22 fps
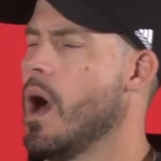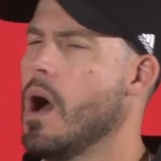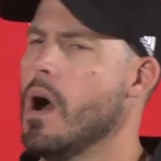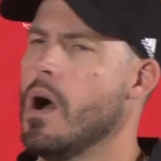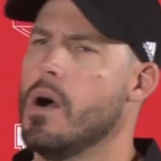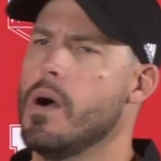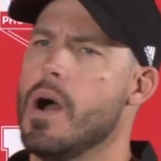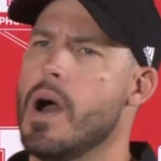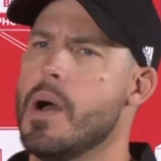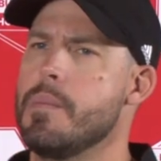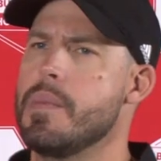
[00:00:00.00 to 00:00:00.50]

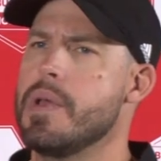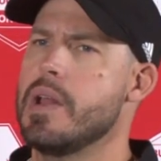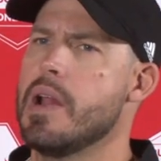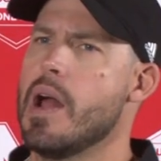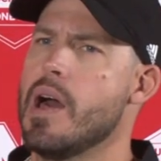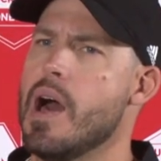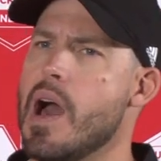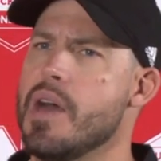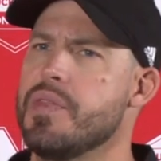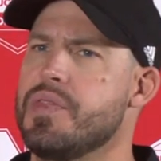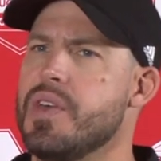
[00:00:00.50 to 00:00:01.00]
Oh, I mean,
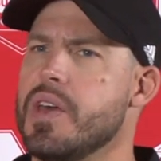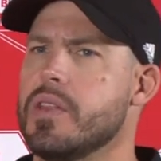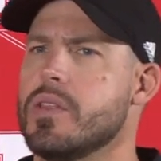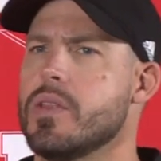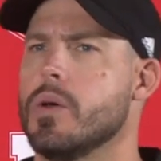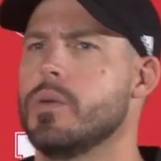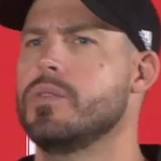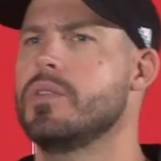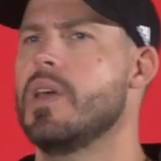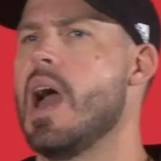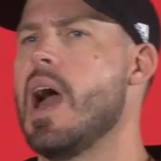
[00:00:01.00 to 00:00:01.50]
I think
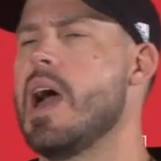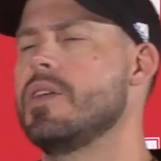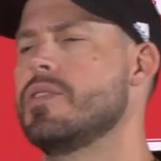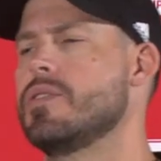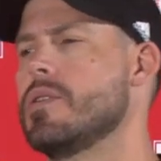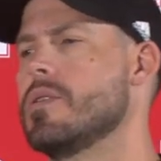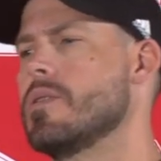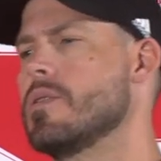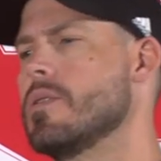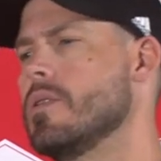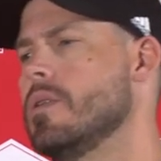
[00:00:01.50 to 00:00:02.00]
those
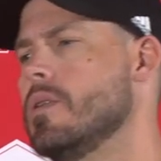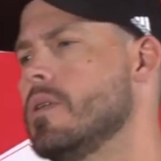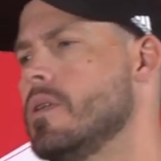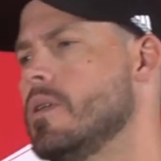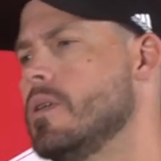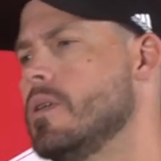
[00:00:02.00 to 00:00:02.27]
guys are